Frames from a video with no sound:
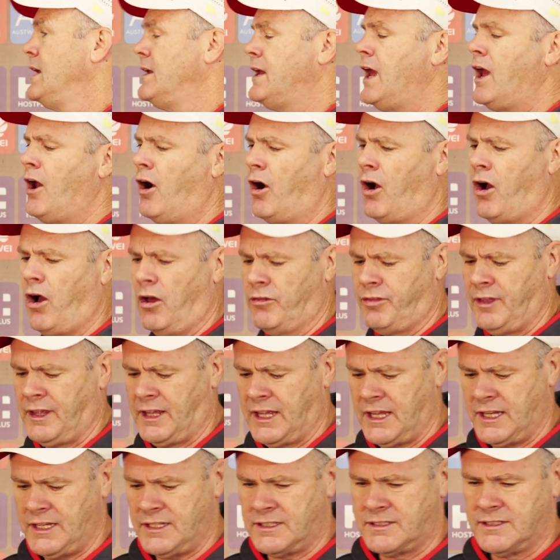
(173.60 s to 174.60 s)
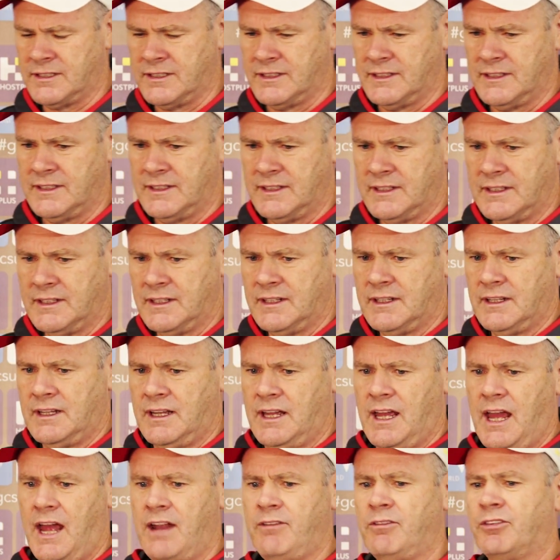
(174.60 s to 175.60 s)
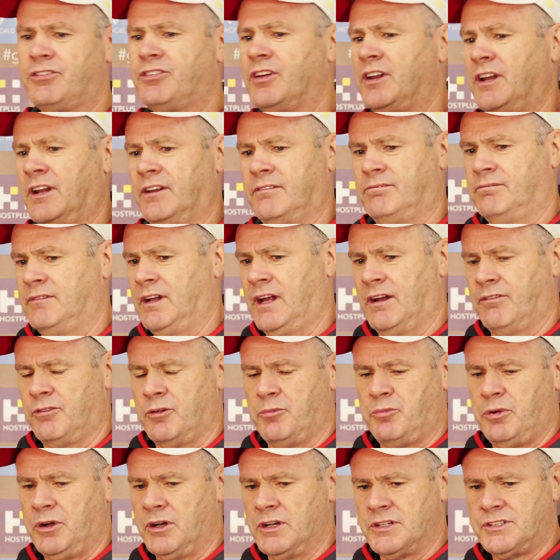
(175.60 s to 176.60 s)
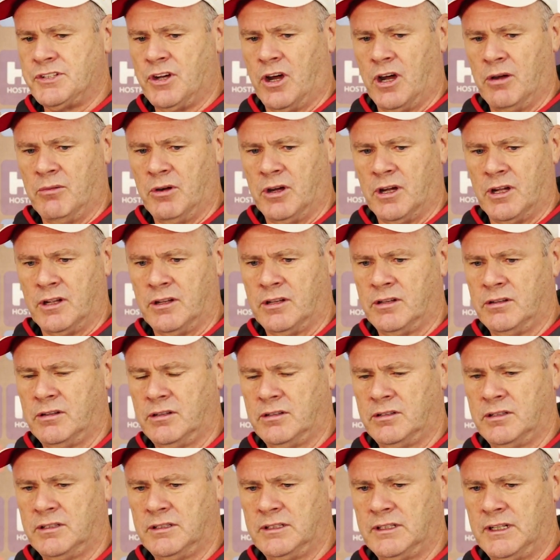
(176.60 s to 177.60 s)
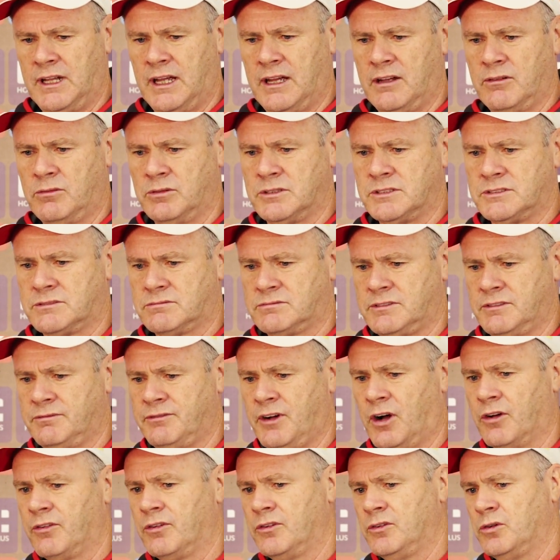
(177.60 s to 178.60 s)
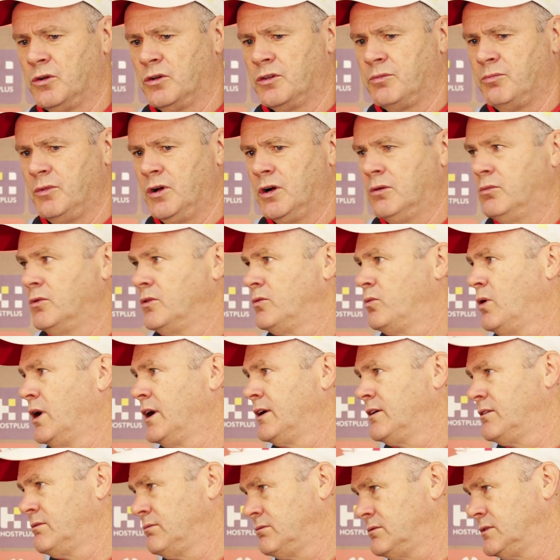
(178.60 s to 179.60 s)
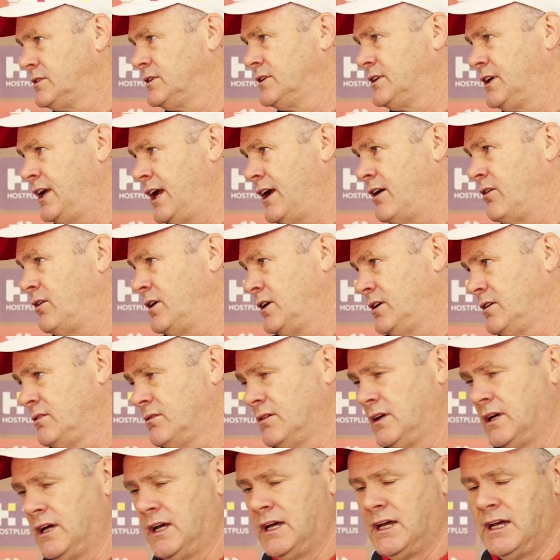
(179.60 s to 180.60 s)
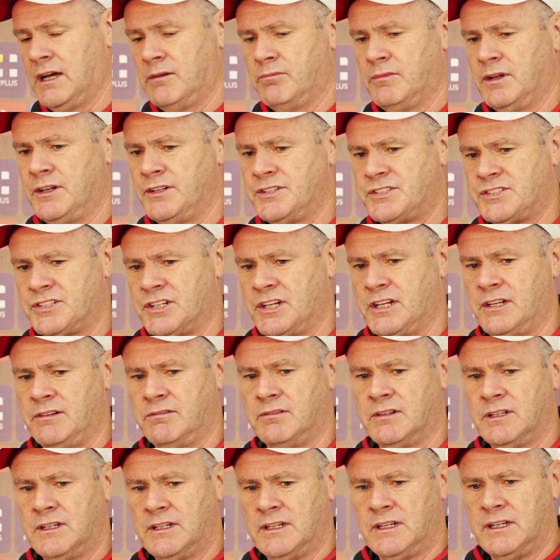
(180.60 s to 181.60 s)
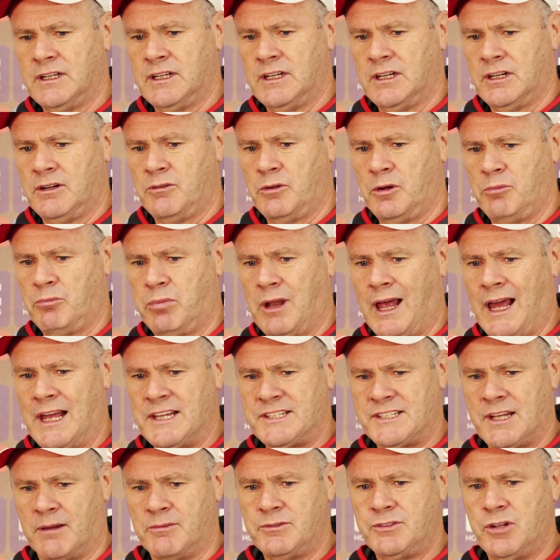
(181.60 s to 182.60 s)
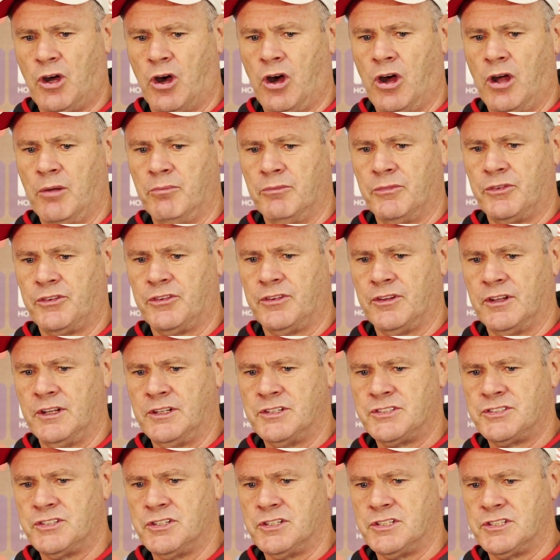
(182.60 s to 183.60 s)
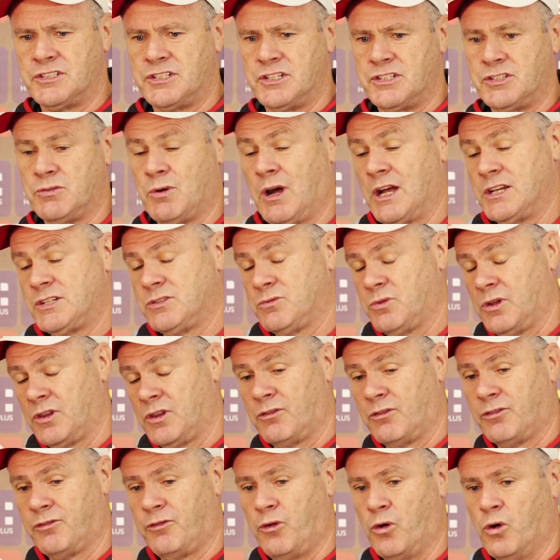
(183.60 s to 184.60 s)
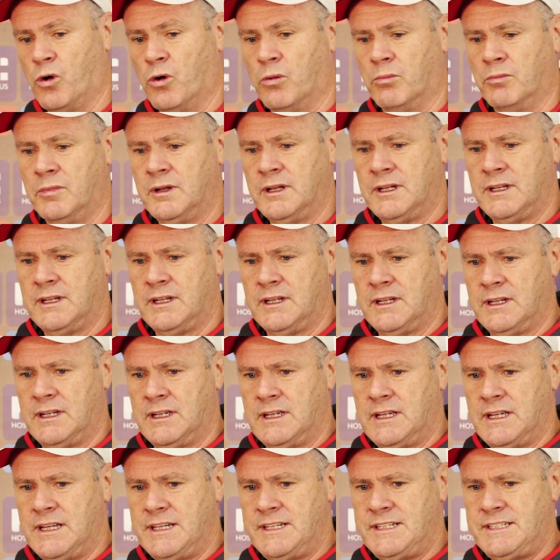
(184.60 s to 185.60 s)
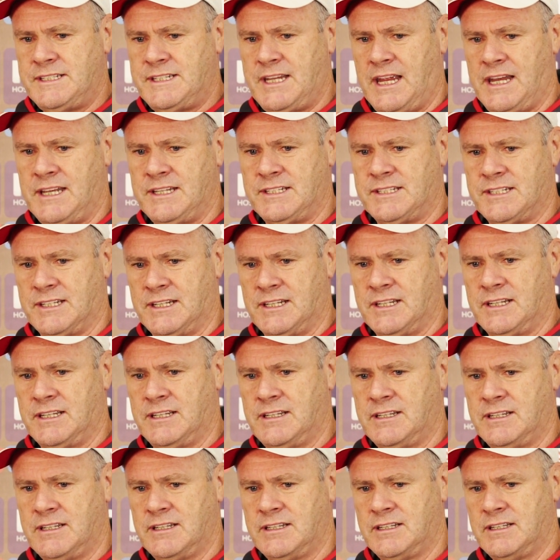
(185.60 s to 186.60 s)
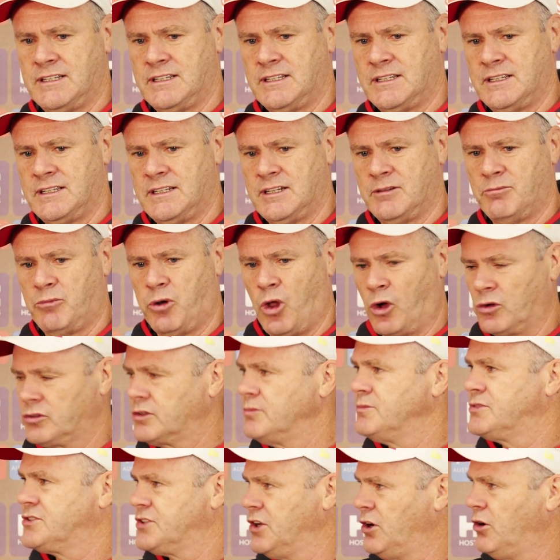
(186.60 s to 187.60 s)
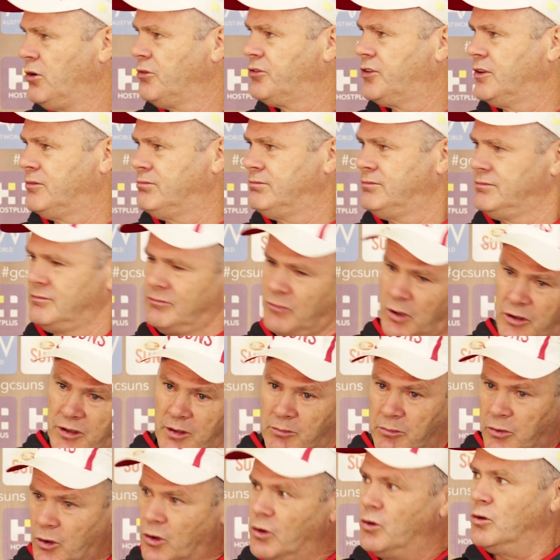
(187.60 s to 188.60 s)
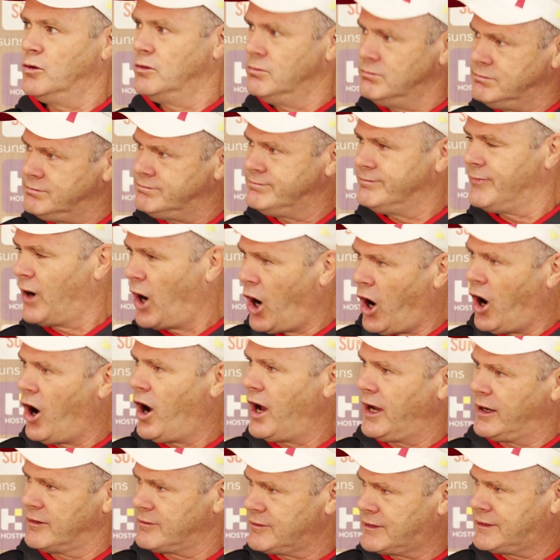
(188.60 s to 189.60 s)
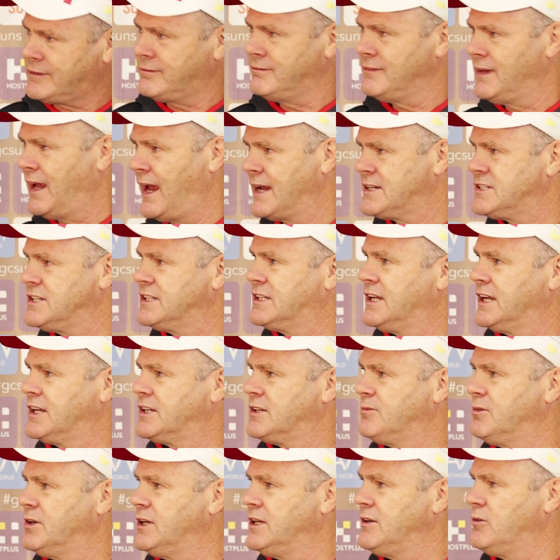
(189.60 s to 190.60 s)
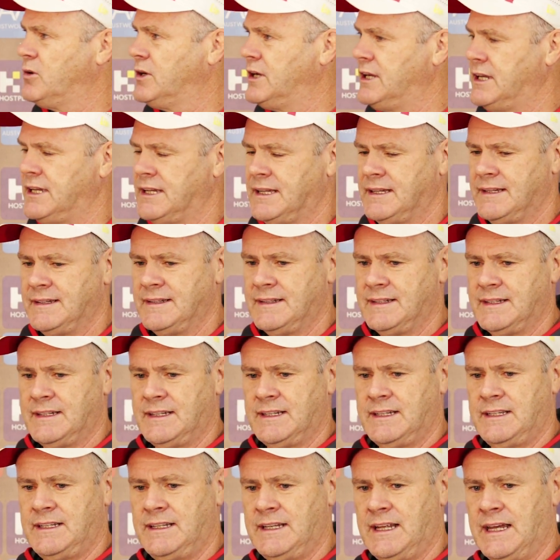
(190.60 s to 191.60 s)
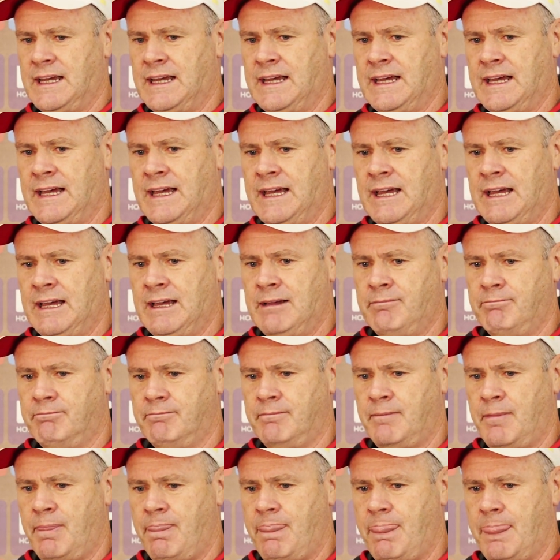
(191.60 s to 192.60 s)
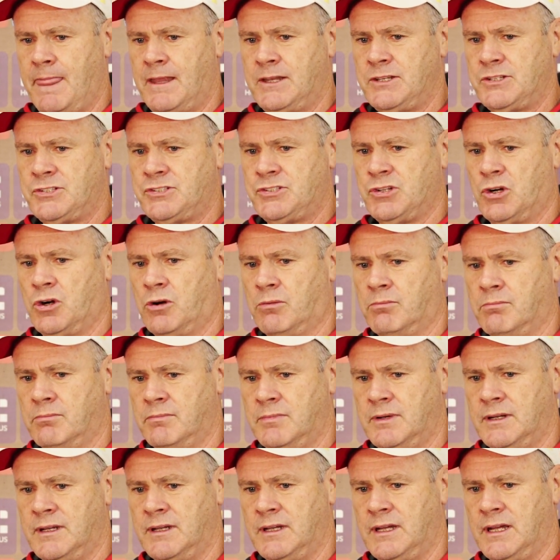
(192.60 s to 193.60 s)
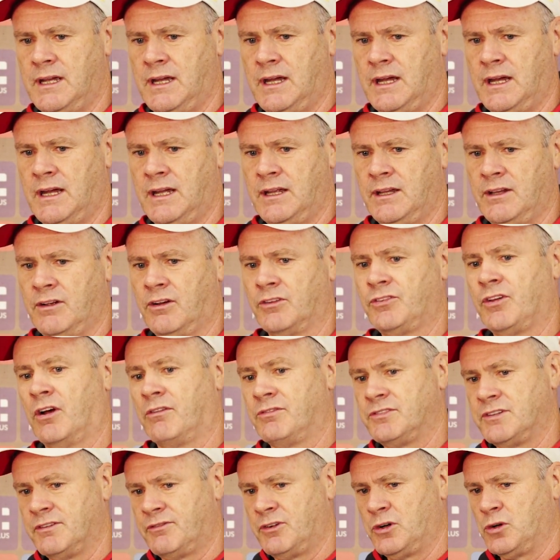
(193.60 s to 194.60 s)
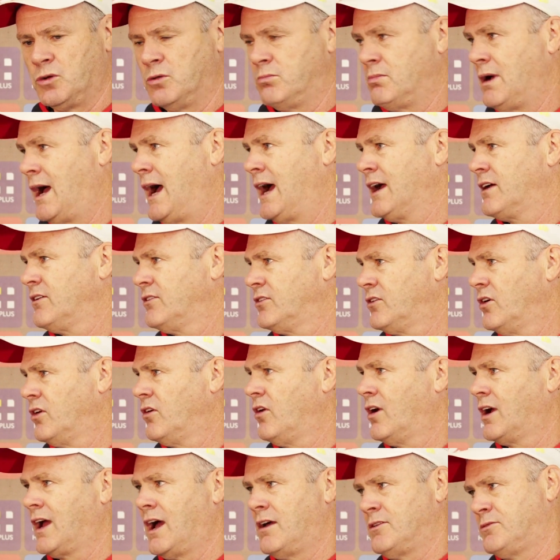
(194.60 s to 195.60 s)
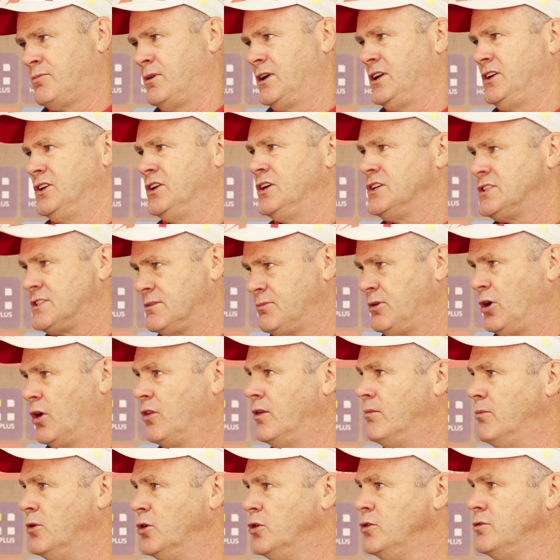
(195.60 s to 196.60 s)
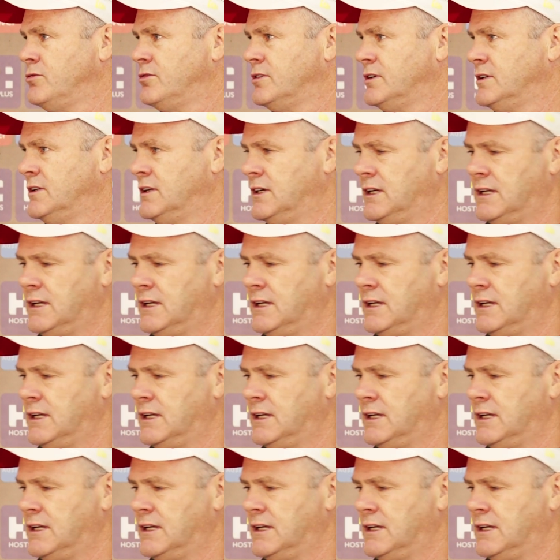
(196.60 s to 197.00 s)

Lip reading: Yeah, I think he's... And we've seen it over a period of time. I was involved at North Melbourne with Wayne Carey and seen when players sometimes in certain situations, on form, tend to plonk themselves and want the ball high and actually kick it to me, where Tom... he was obviously a very good mark and he's got long arms, but he needs to be on the move.